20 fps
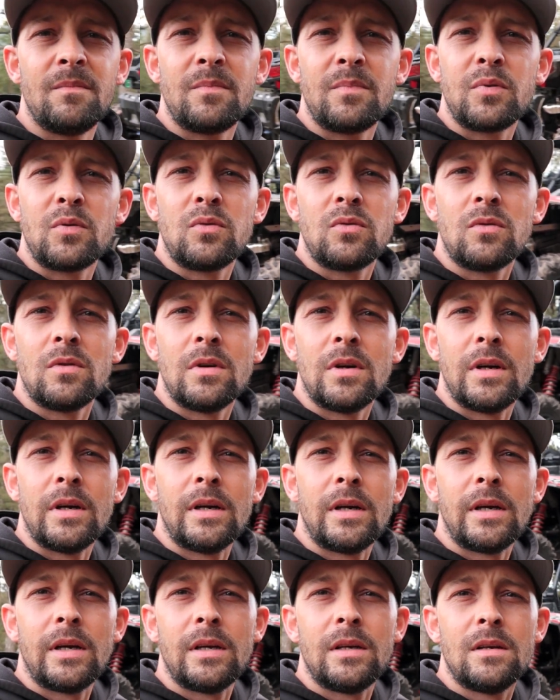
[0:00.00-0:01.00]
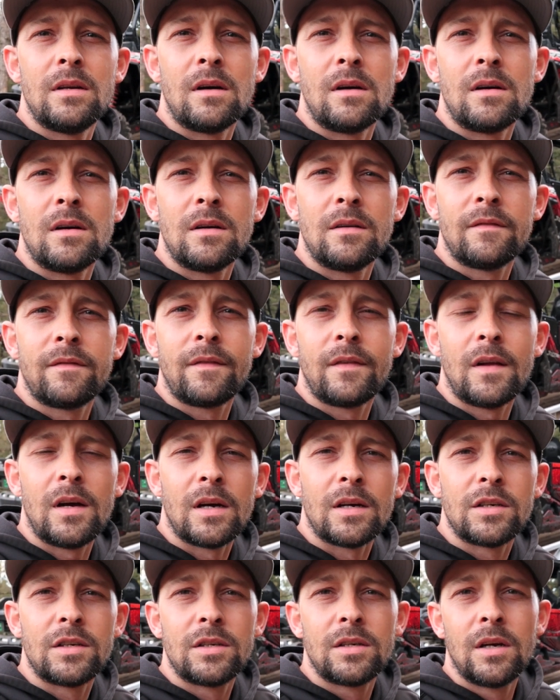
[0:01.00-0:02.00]
pretty darn
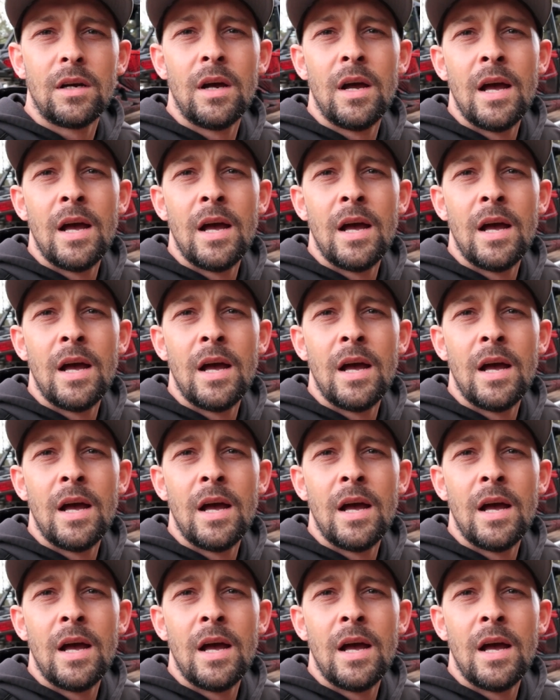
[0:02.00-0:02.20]
flush.